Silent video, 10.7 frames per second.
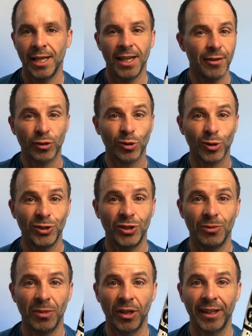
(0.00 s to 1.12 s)
it never crosses
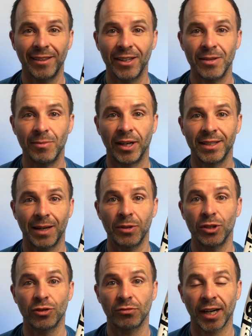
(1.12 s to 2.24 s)
your mind that you might
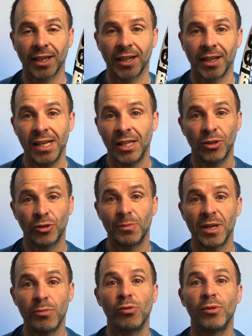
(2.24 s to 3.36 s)
damage your racket. A lot of
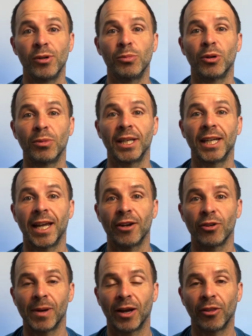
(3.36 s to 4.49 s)
people will probably care
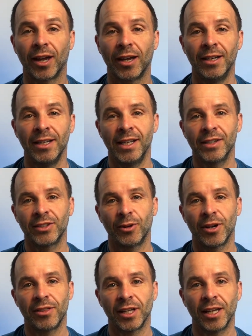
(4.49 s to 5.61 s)
about that. So I
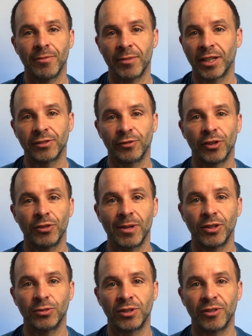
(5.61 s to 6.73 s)
think it makes a
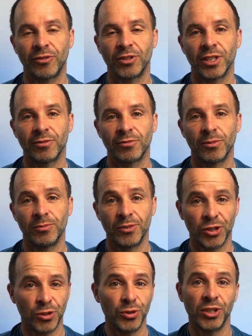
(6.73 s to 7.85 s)
fundamental difference. It
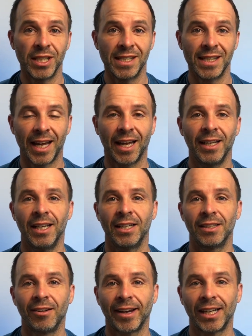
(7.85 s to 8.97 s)
reduces that
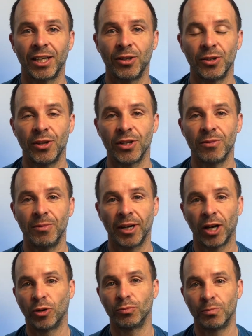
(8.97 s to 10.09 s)
likelihood that you might
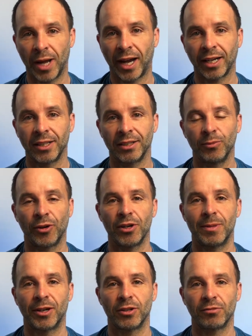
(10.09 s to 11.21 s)
hold back worried
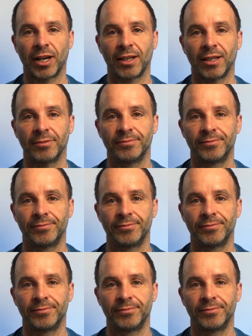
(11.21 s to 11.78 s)
about your racket.